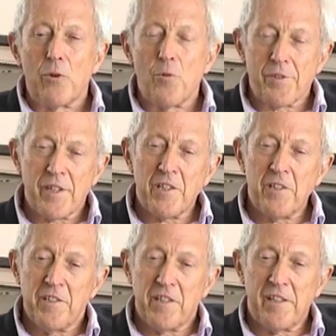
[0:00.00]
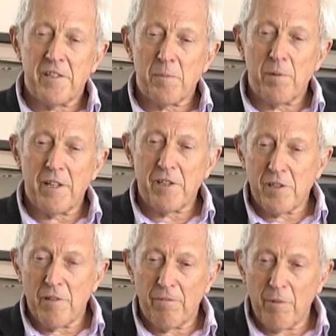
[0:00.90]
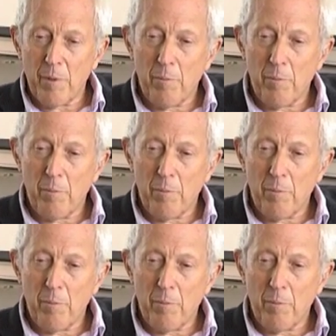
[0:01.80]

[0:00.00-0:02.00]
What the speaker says: causation takes place from